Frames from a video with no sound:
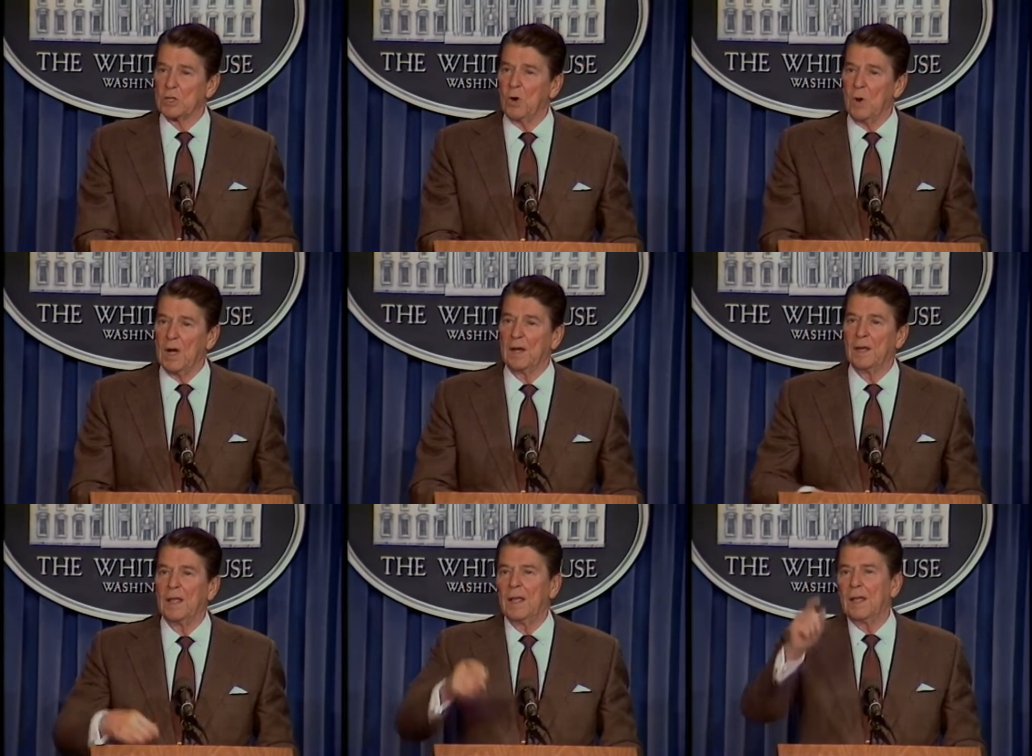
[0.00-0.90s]
go on.
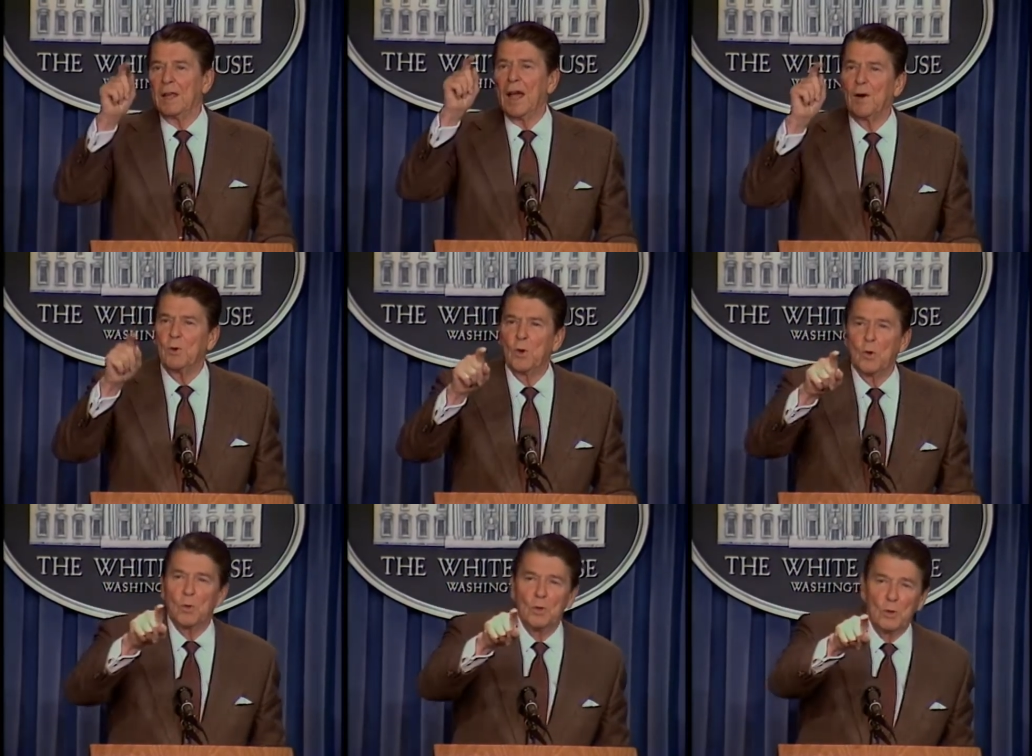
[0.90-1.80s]
Now,
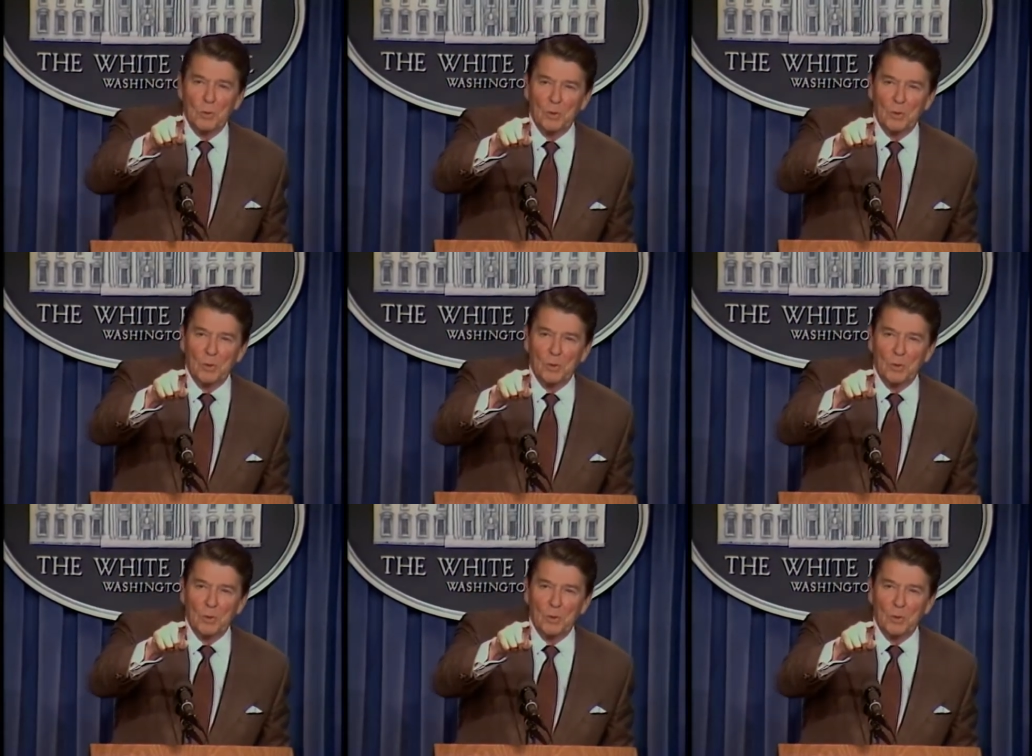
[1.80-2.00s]
no, you.